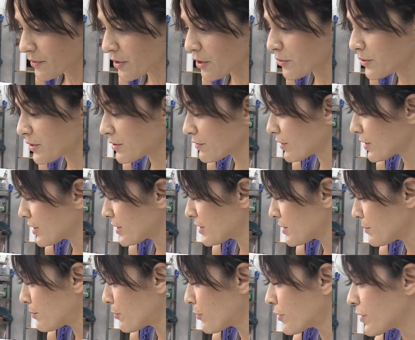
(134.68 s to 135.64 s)
always very
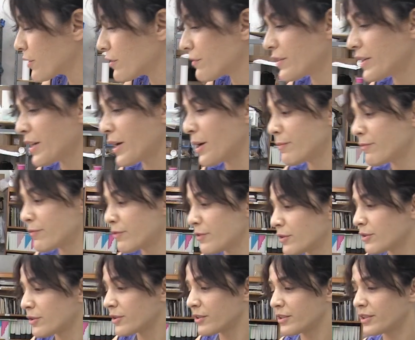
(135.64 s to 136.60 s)
supportive and
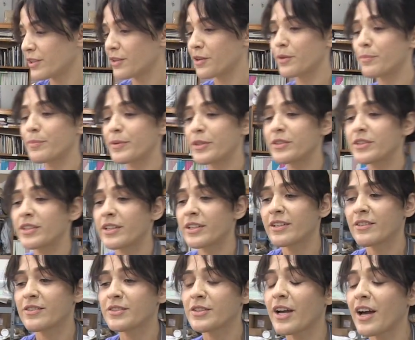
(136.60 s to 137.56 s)
helpful in our building.
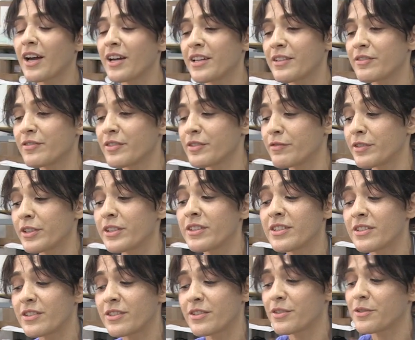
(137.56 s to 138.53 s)
It's kind of a
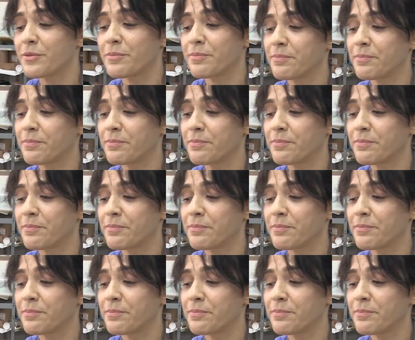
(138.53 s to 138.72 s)
village.